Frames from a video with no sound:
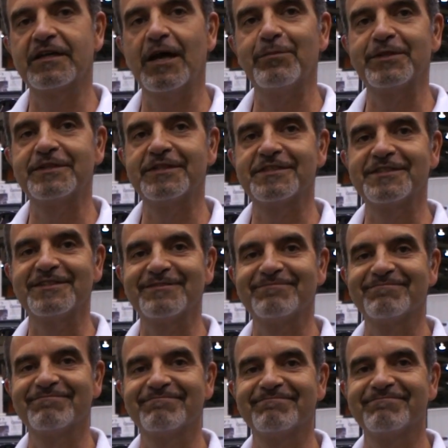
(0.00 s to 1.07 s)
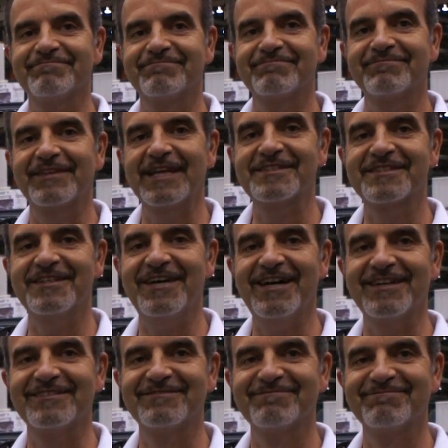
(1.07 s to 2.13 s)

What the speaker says: competition. Thanks a lot.